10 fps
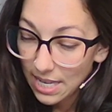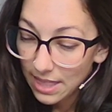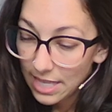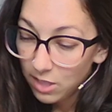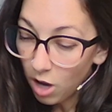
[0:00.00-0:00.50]

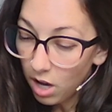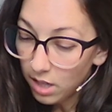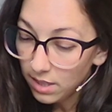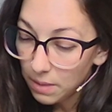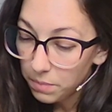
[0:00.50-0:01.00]
This all
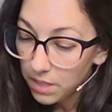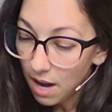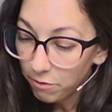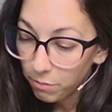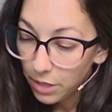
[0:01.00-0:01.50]
seems
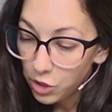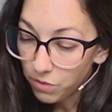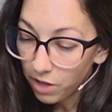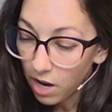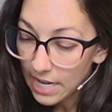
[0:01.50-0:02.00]
confirmation
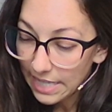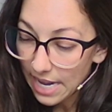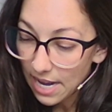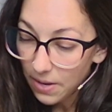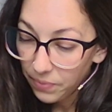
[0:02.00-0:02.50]
of our
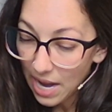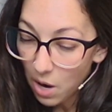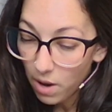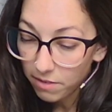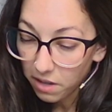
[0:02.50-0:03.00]
idea.
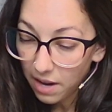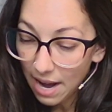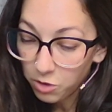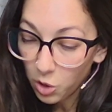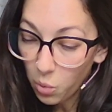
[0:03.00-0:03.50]
However,
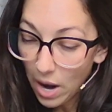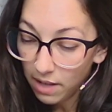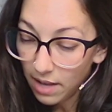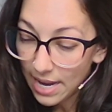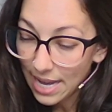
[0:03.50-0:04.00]
after a while
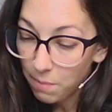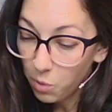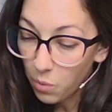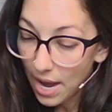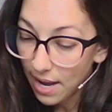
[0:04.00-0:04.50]
I came
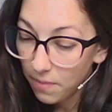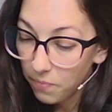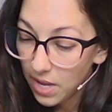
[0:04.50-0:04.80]
away.